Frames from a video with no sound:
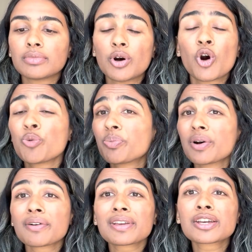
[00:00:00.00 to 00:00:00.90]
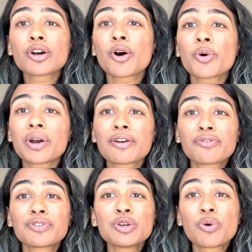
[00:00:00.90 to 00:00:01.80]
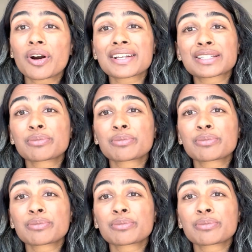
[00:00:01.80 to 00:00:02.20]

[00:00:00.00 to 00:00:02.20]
hope, you know, if you are in a